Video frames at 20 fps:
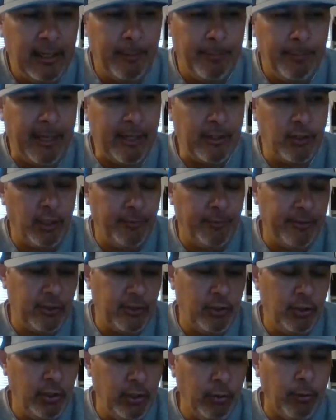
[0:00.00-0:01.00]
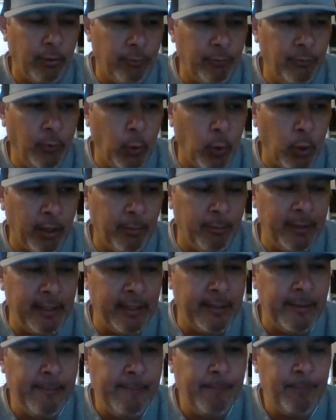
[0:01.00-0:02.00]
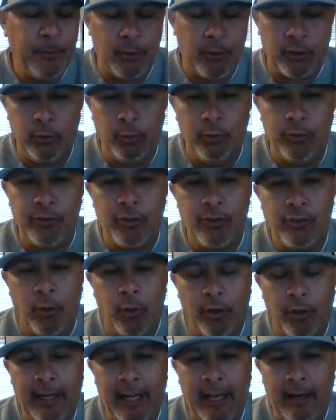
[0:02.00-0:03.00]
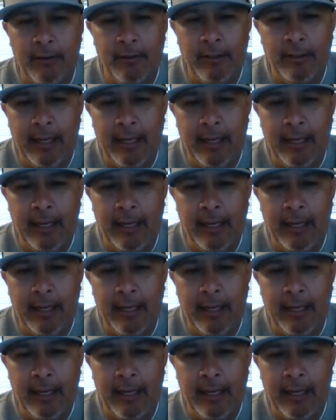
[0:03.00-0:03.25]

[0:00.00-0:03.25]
I'm not sure if it's 2 or 4, but the schools will sort it out,